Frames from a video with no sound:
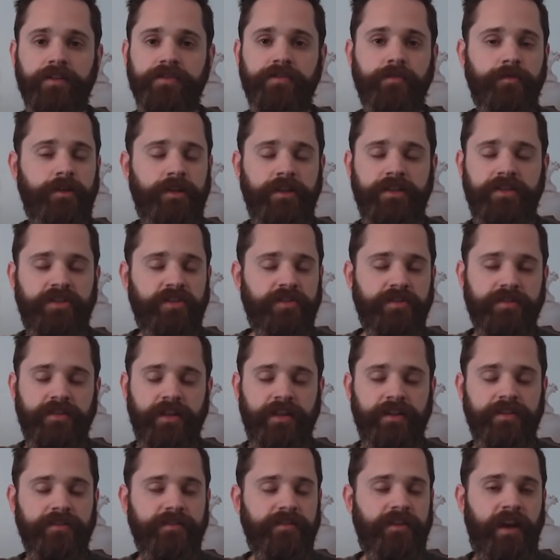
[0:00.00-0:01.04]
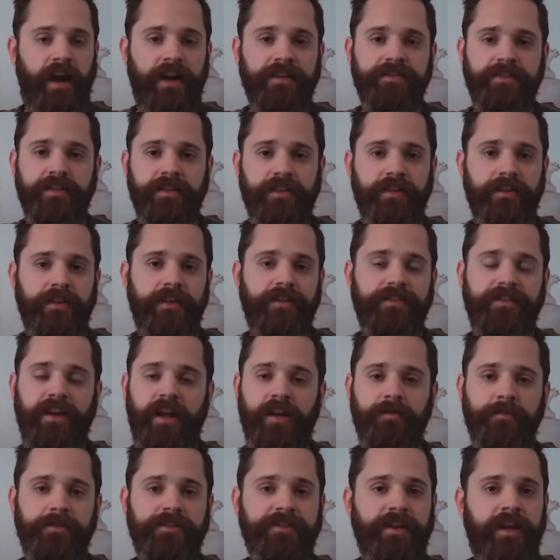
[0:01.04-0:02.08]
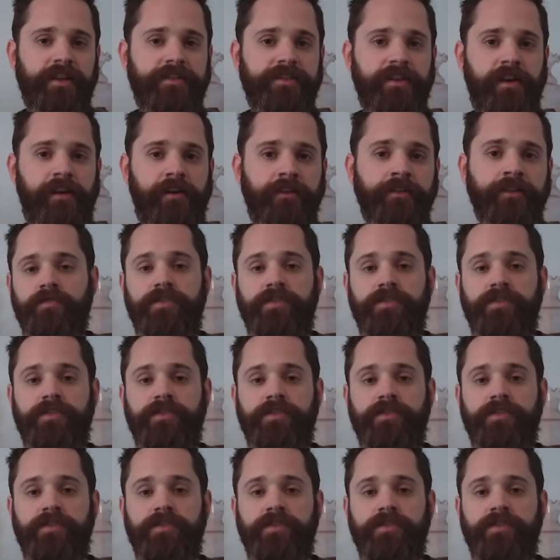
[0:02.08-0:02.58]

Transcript: so he's got to be sat down.